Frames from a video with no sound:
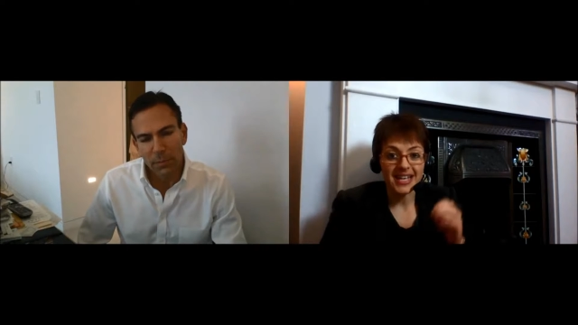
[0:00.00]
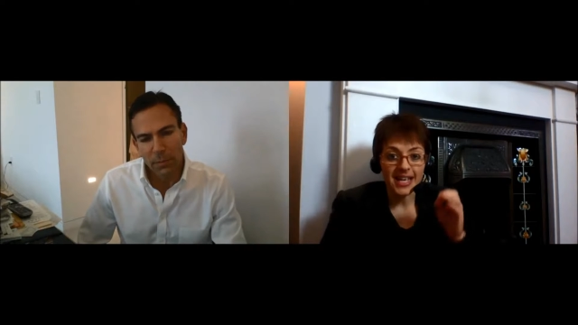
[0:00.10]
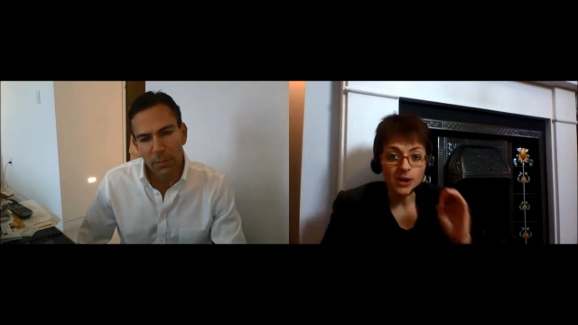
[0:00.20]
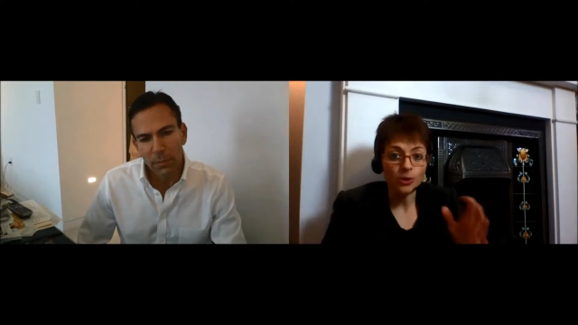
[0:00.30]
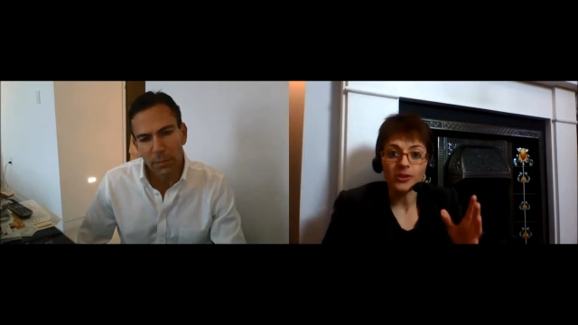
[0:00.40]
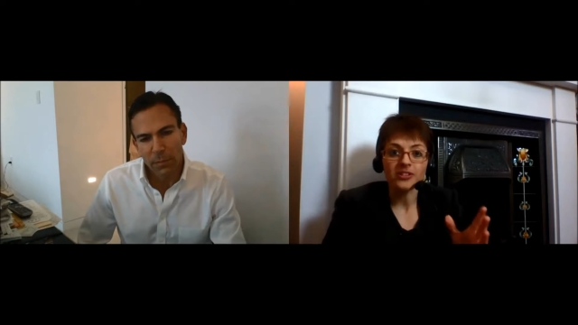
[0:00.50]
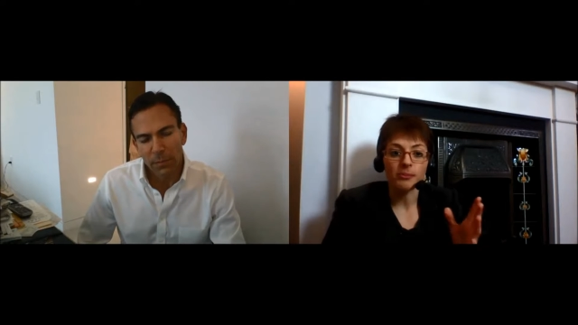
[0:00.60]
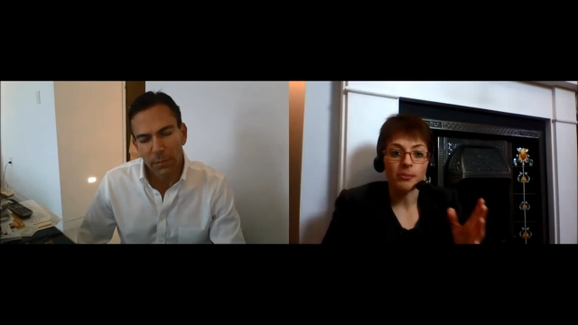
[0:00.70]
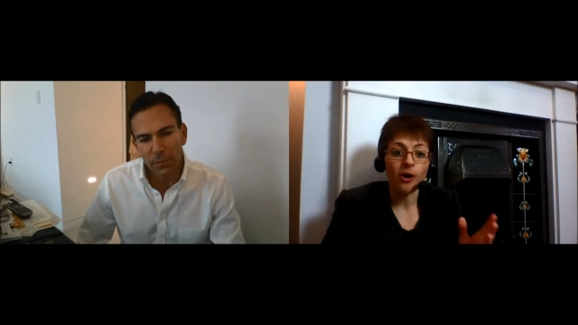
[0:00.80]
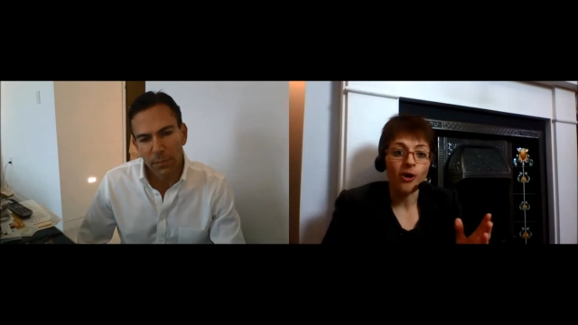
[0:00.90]
Speaker 1: equally as
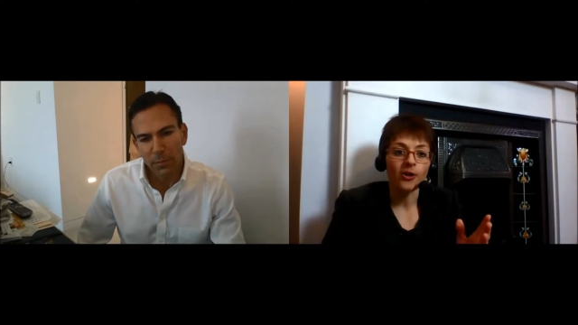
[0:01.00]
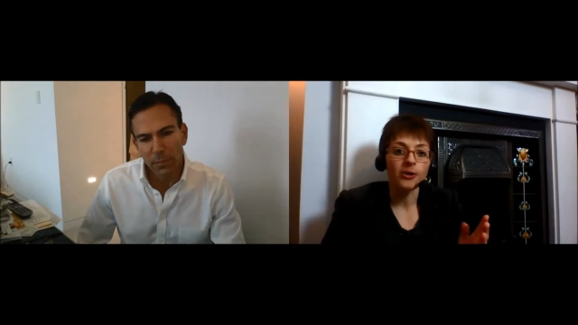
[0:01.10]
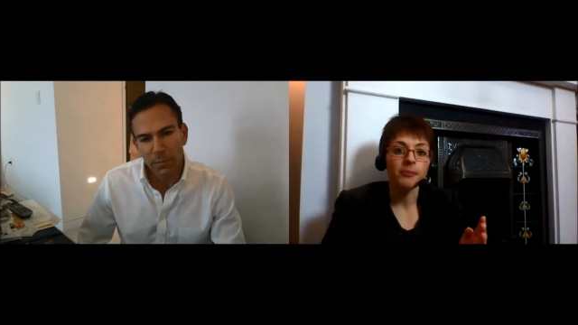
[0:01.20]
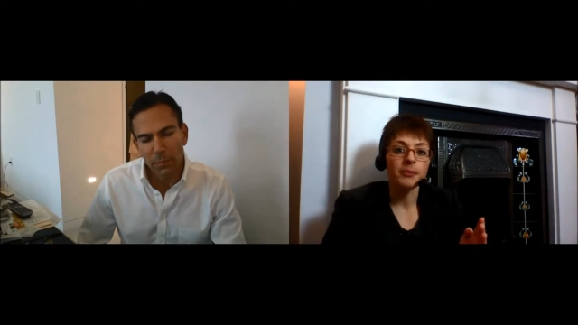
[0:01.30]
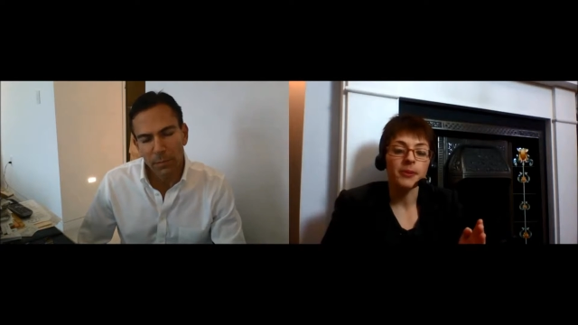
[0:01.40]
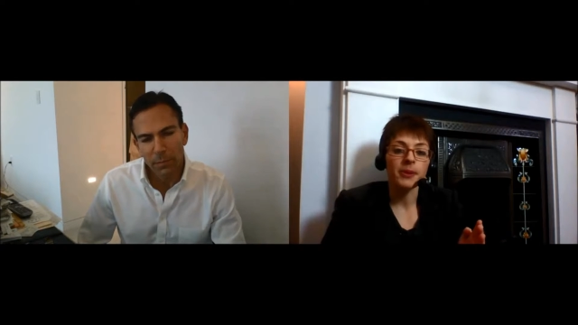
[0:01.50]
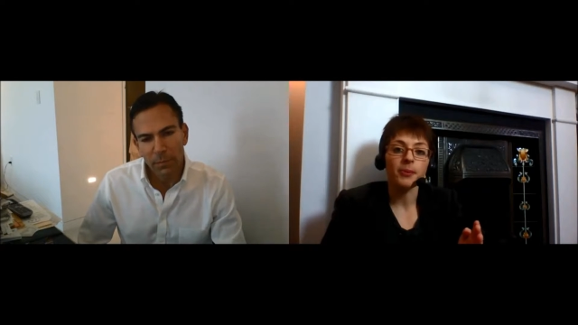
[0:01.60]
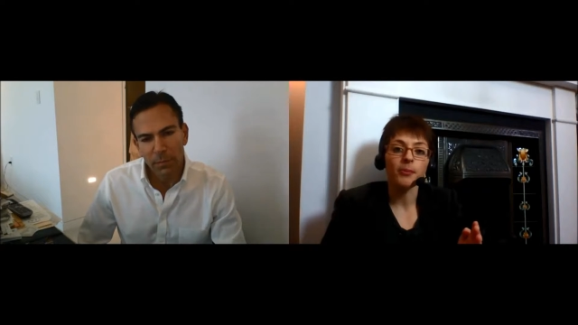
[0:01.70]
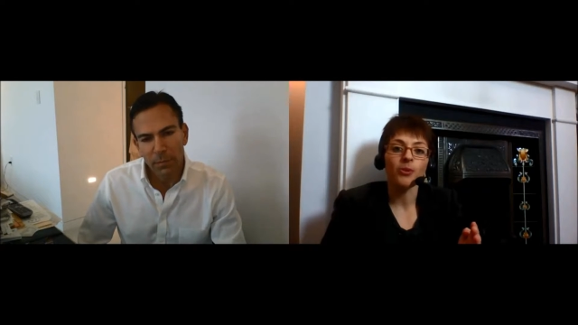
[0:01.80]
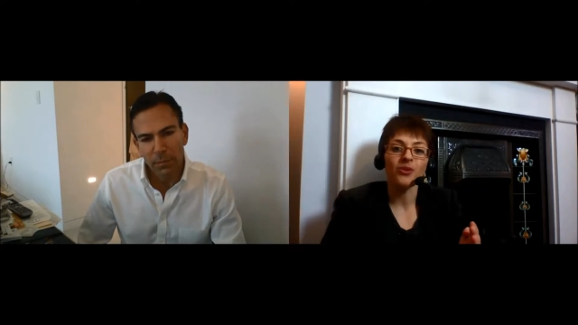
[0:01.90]
important but
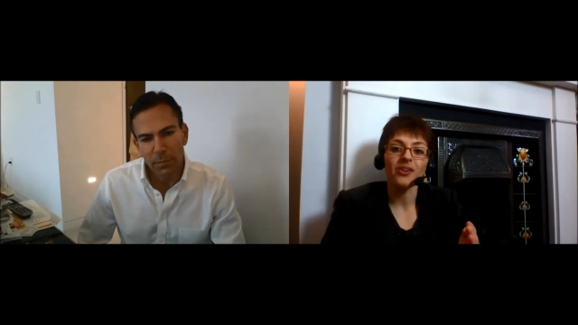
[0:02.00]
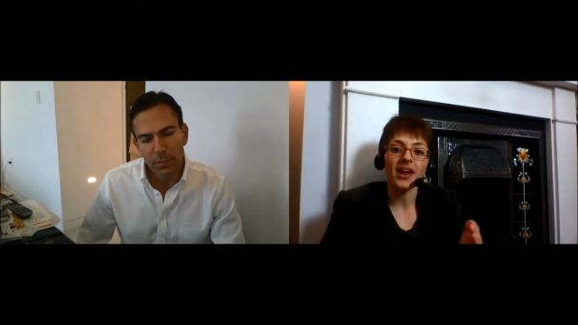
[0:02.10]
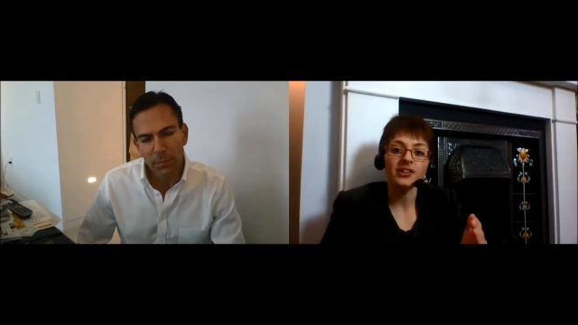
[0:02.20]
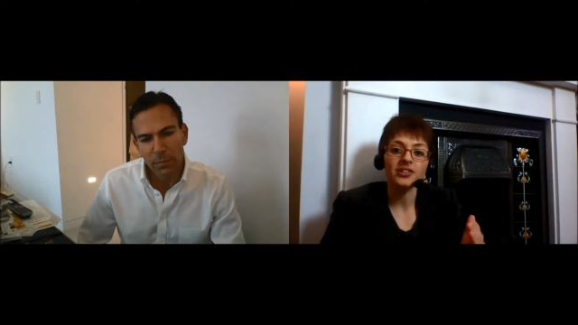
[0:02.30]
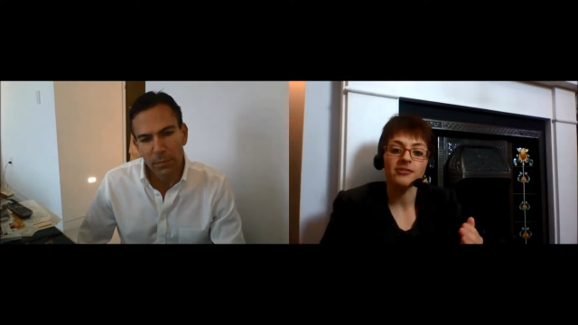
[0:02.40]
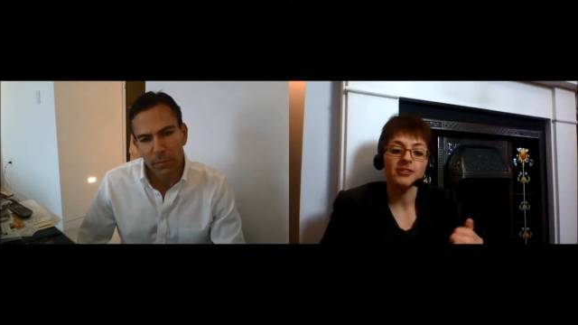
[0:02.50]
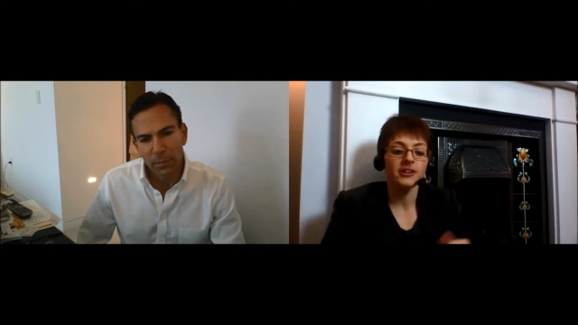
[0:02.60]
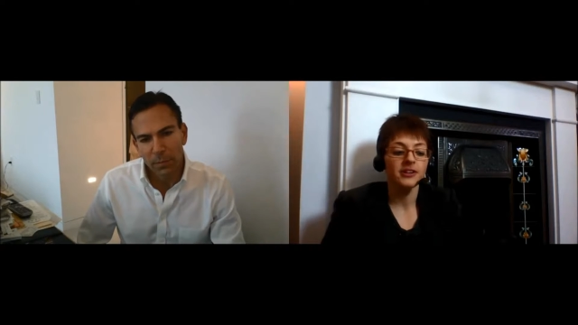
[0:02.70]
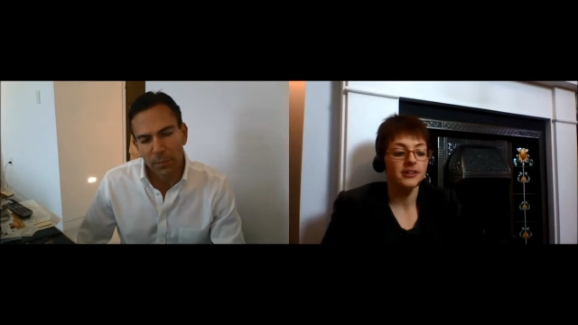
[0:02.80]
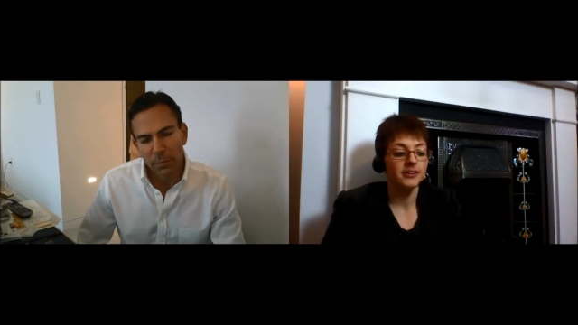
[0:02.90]
people put less of
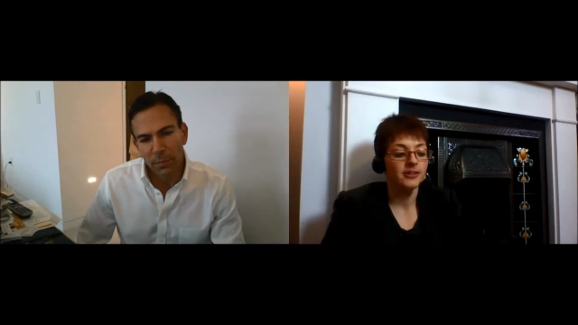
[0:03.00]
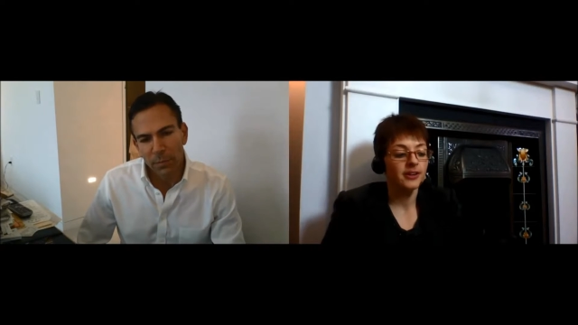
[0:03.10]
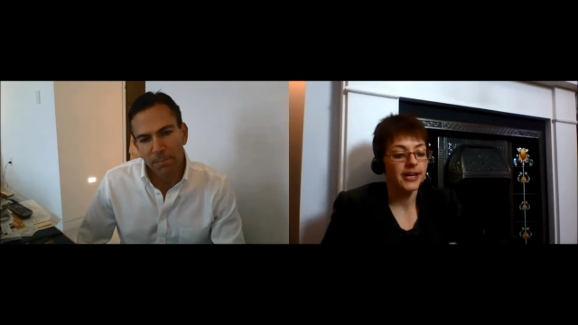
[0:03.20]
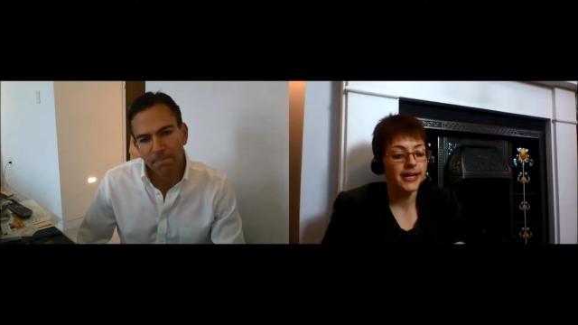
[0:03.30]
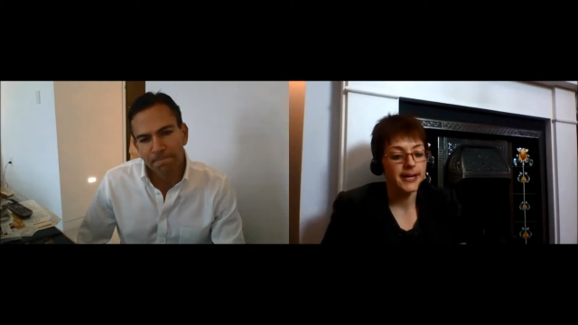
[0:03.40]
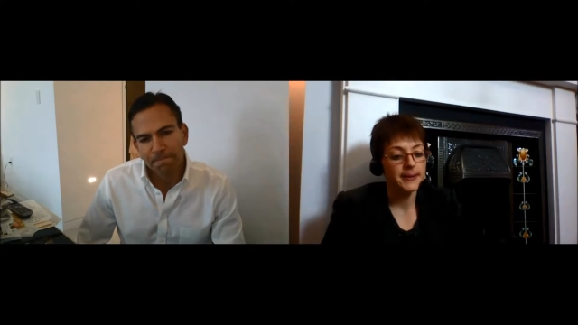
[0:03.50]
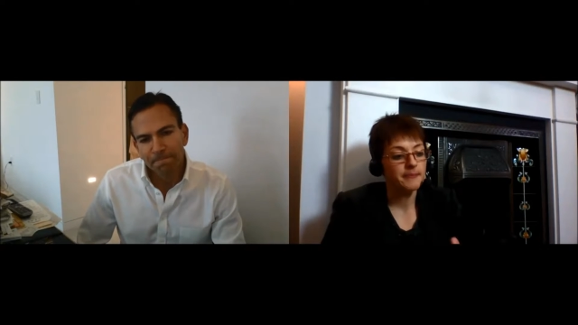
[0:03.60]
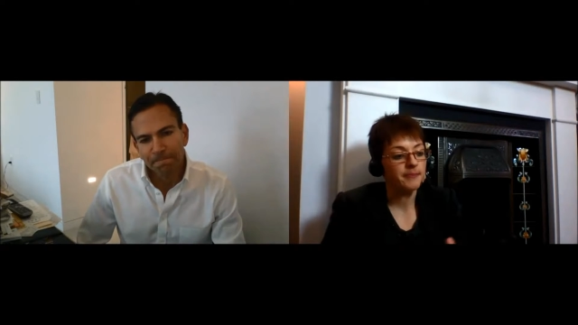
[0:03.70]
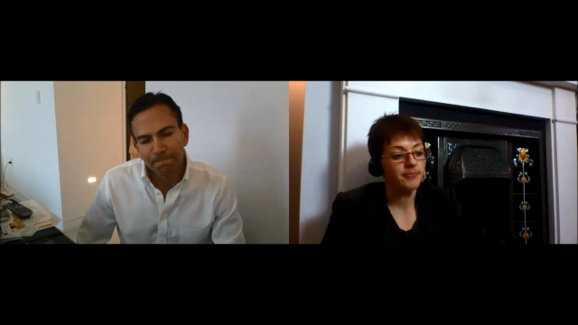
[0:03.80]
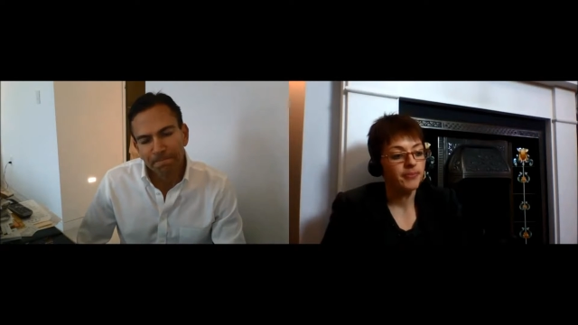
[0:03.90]
a
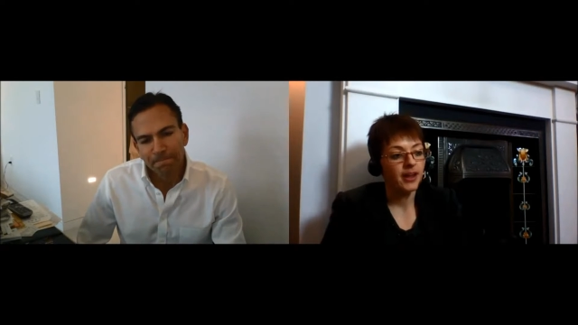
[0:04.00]
um,